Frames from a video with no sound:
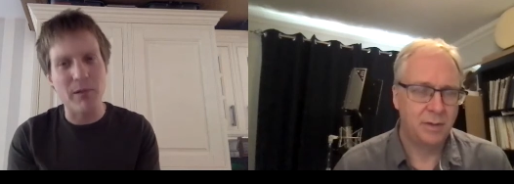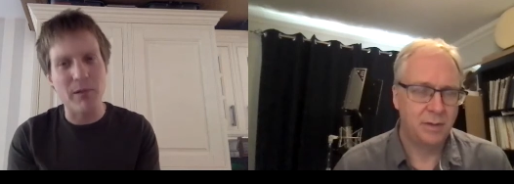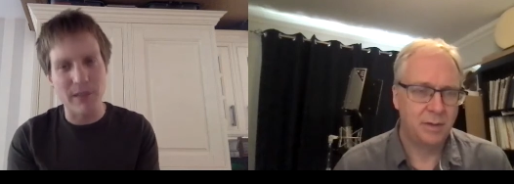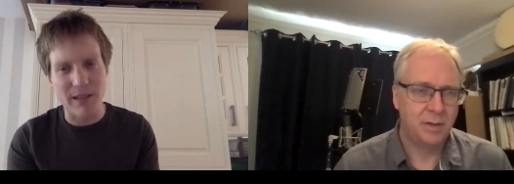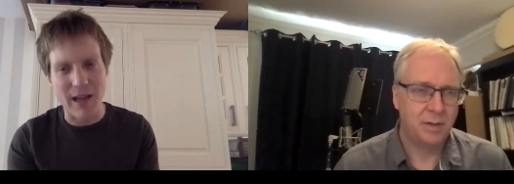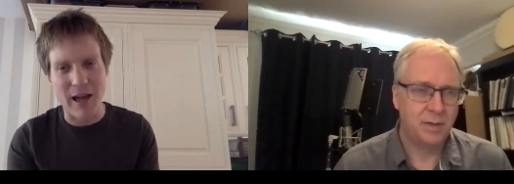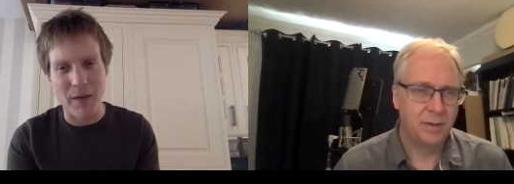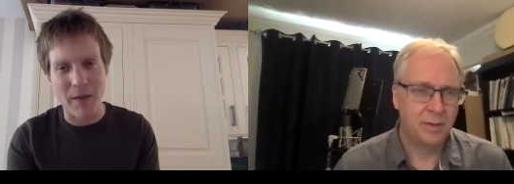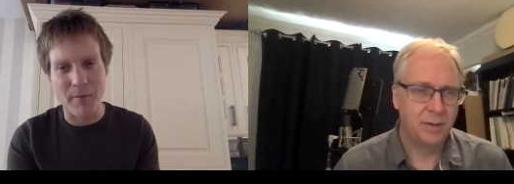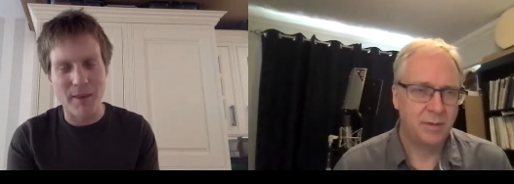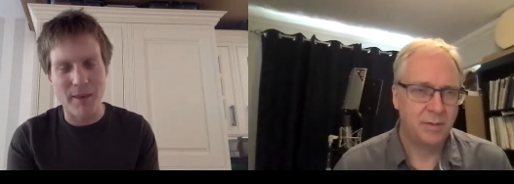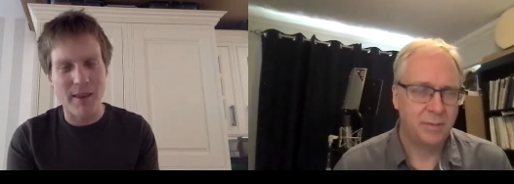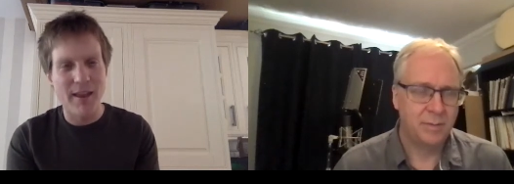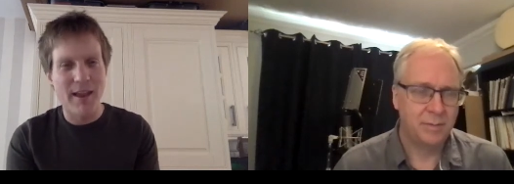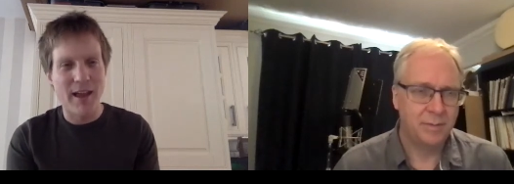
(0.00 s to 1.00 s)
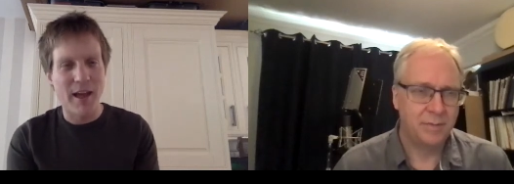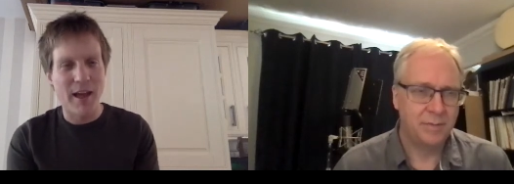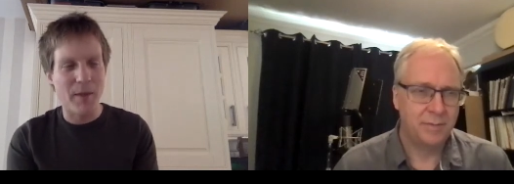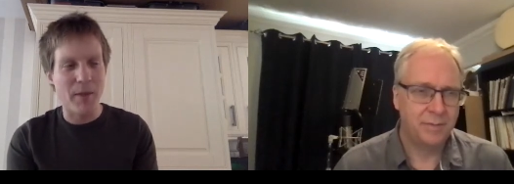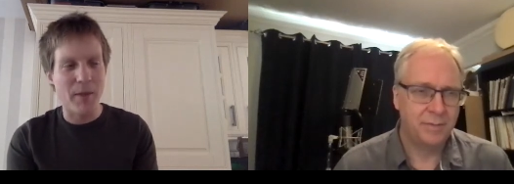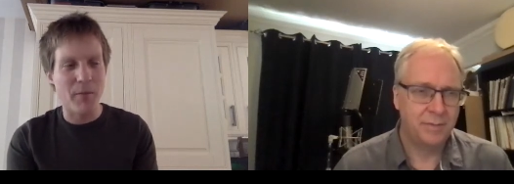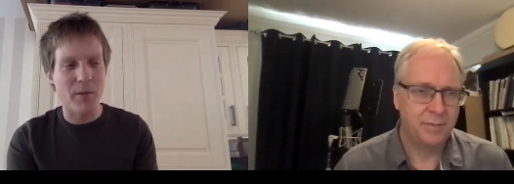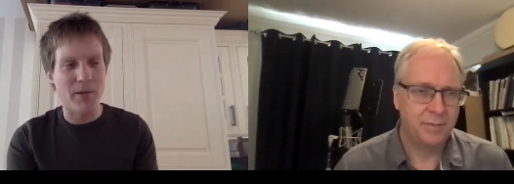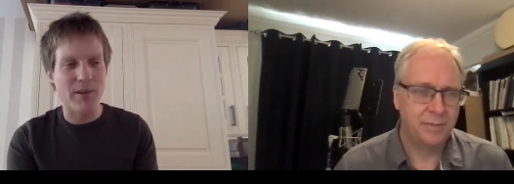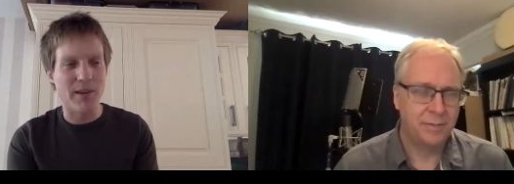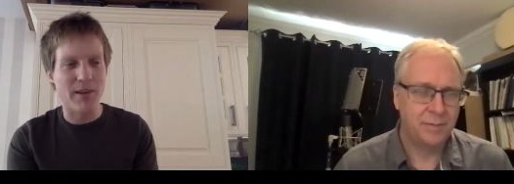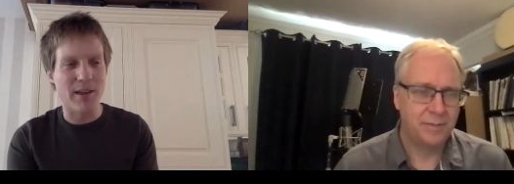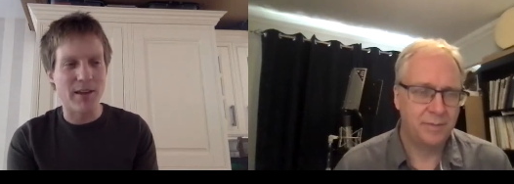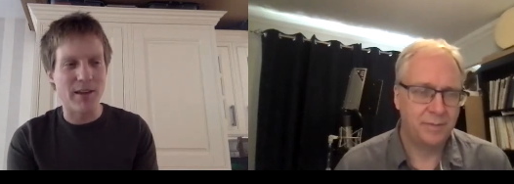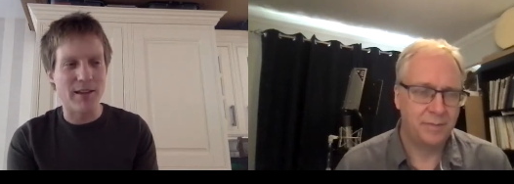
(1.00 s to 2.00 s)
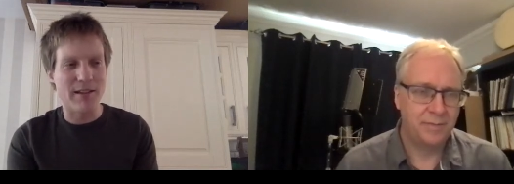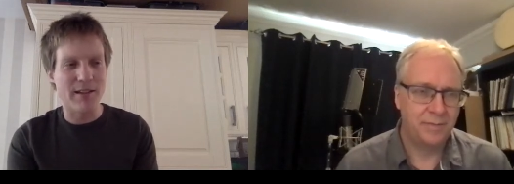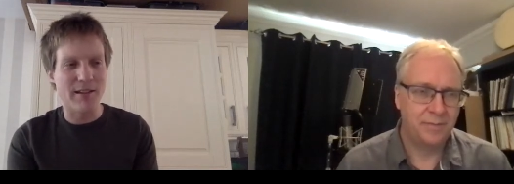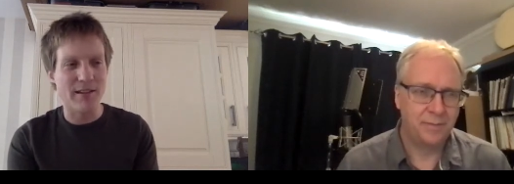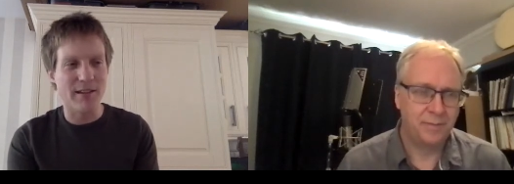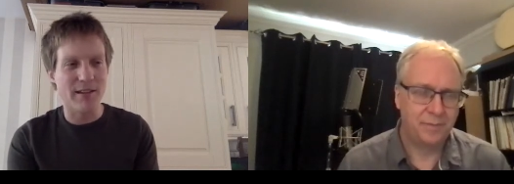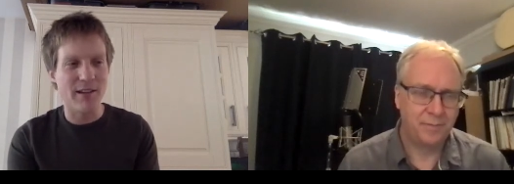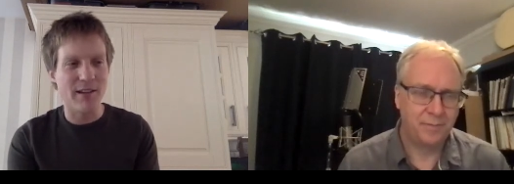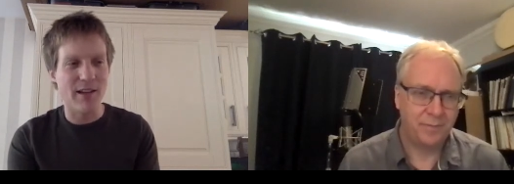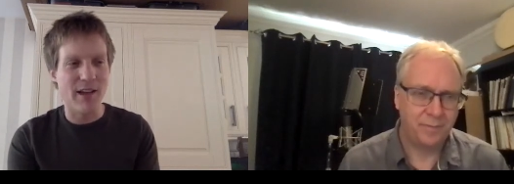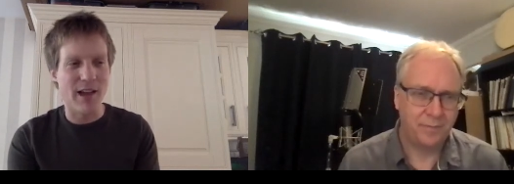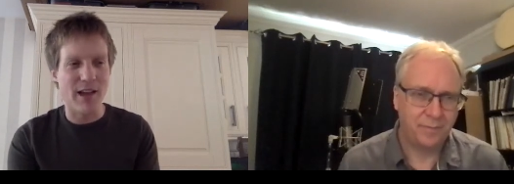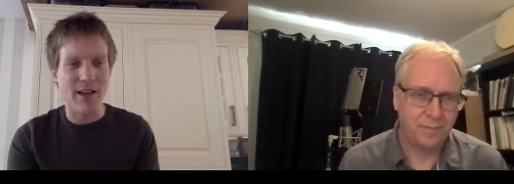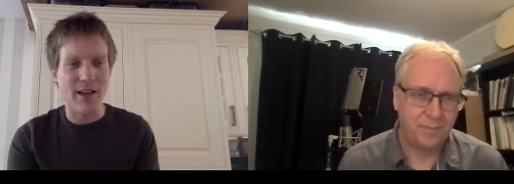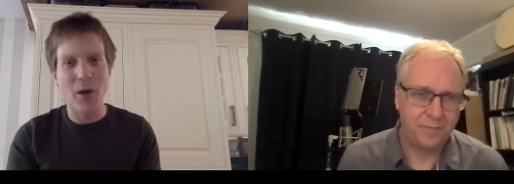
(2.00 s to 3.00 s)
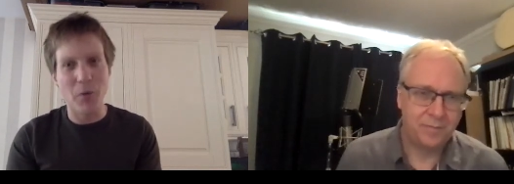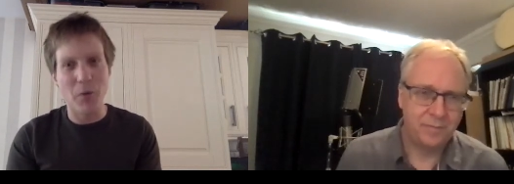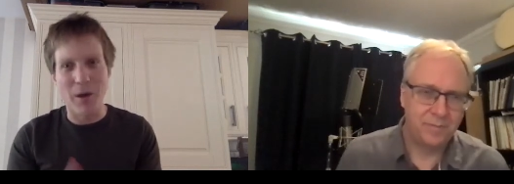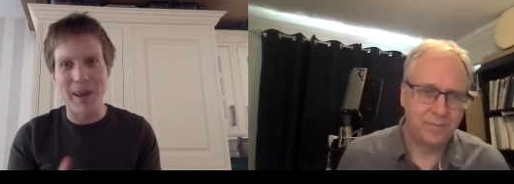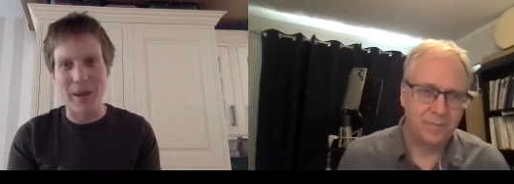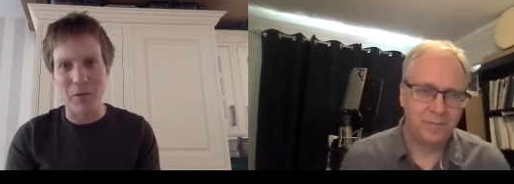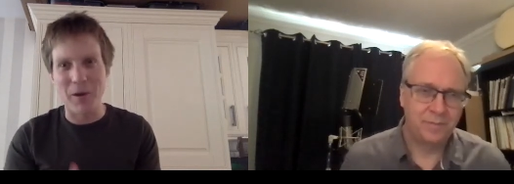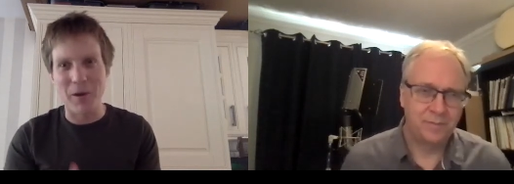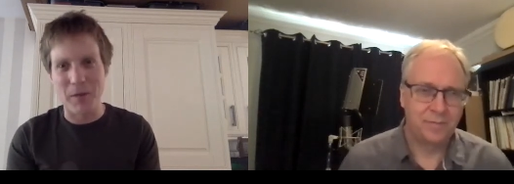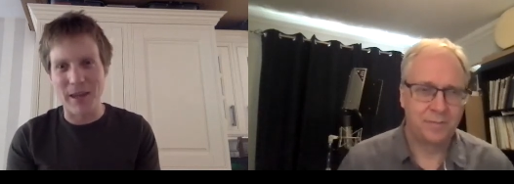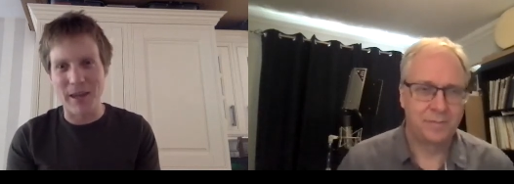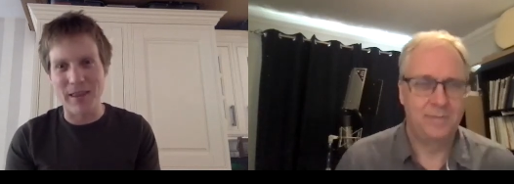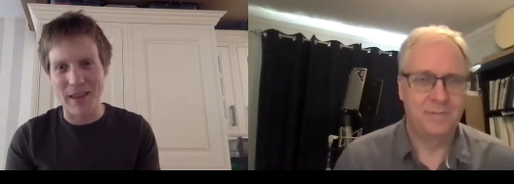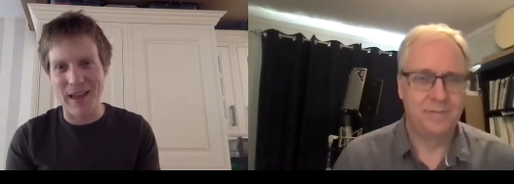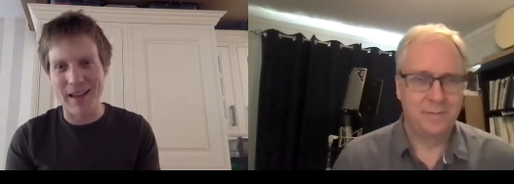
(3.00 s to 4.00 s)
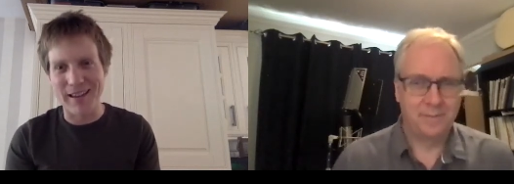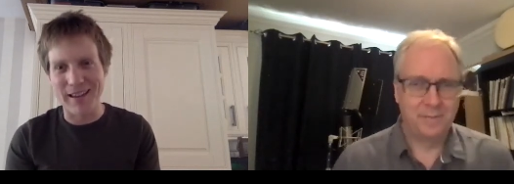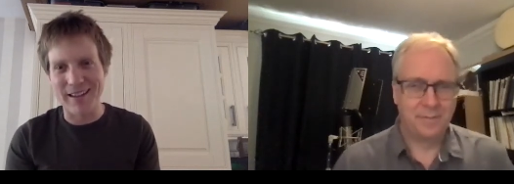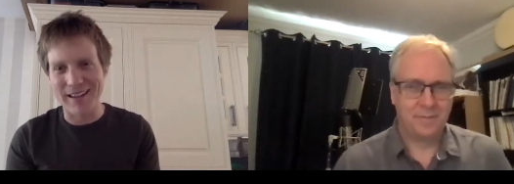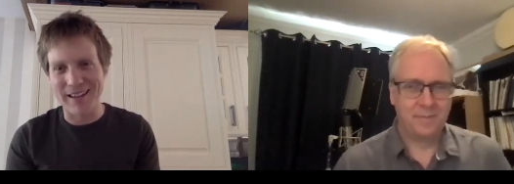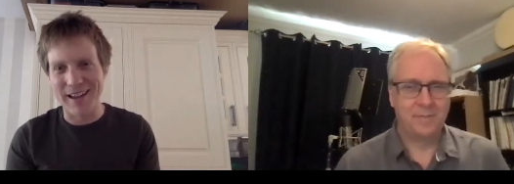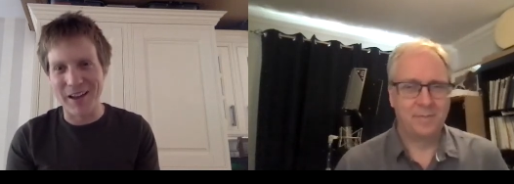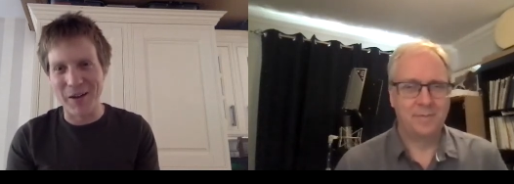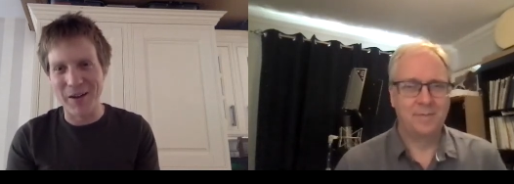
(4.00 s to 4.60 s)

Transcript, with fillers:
Speaker 1: that come are people that uh, know why they want to be there, you know,